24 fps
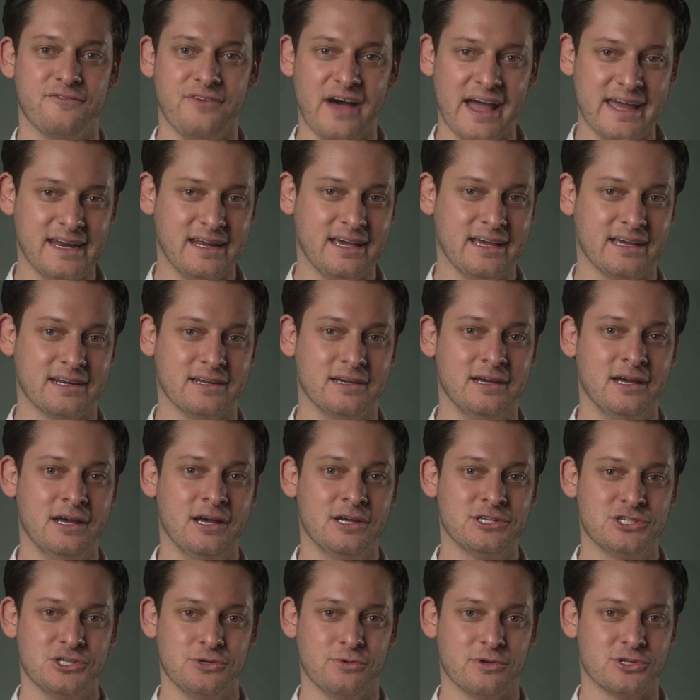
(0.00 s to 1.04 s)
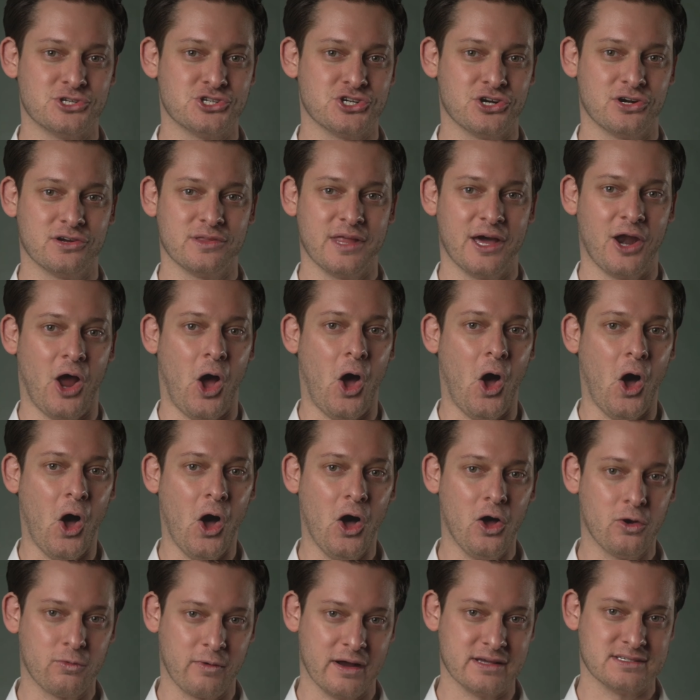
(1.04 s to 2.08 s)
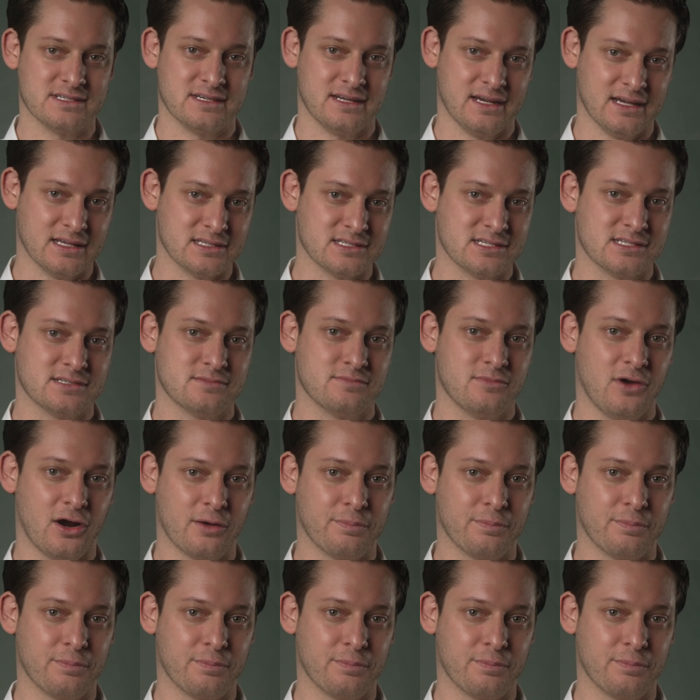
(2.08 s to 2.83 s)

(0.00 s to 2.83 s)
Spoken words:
fighting to ensure that all residents